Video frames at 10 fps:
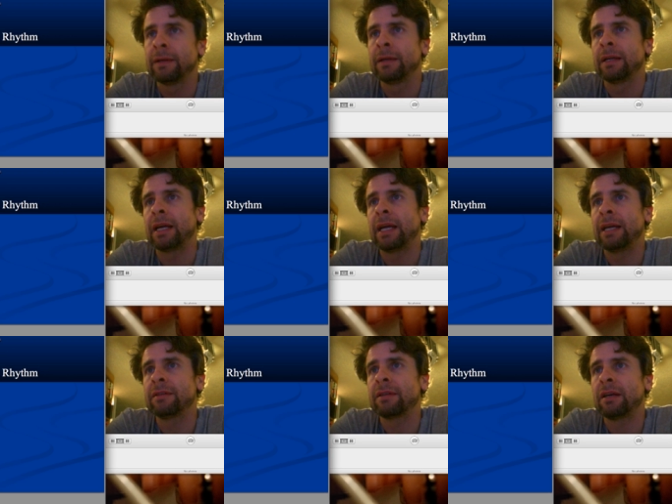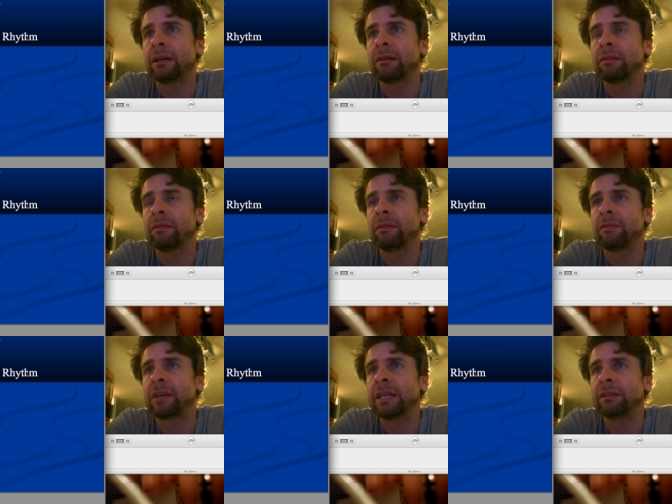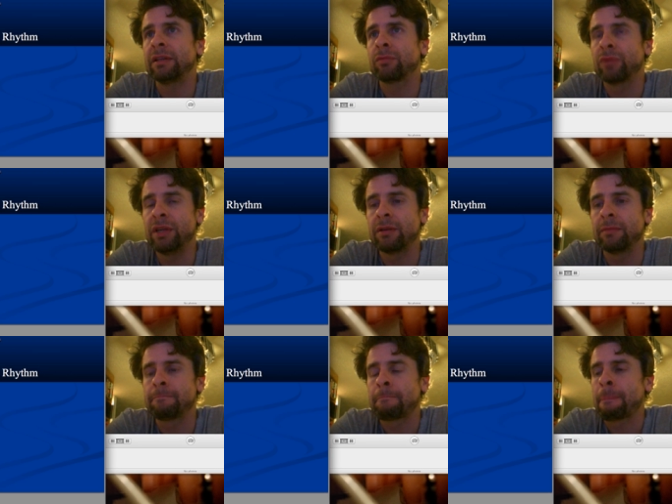And finally, rhythm.